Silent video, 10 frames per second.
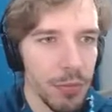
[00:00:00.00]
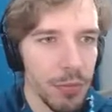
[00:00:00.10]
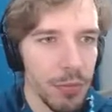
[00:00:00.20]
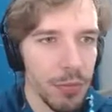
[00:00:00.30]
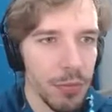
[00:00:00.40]

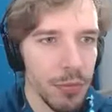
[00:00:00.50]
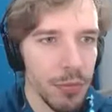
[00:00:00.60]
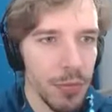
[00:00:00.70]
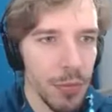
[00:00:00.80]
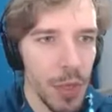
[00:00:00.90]
Oh.
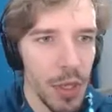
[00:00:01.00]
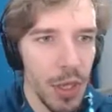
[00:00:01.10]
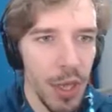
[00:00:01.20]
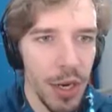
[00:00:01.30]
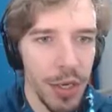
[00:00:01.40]
oh.
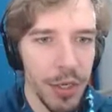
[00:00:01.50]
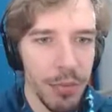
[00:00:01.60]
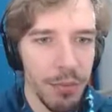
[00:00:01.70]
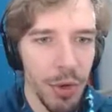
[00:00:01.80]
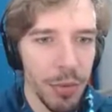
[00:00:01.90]
And I
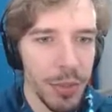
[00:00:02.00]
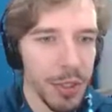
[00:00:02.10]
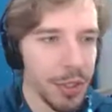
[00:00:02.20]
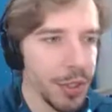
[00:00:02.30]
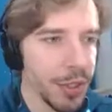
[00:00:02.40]
probably
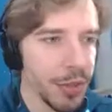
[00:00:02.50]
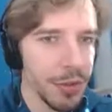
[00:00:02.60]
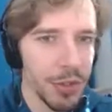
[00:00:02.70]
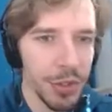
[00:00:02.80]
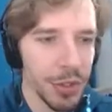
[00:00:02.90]
didn't get
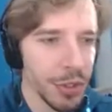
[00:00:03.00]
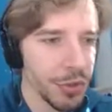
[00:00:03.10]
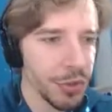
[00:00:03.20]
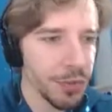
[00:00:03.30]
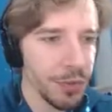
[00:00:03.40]
the
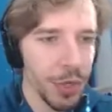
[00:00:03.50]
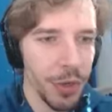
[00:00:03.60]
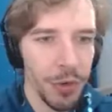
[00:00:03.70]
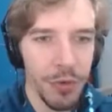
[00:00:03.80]
gesture for that.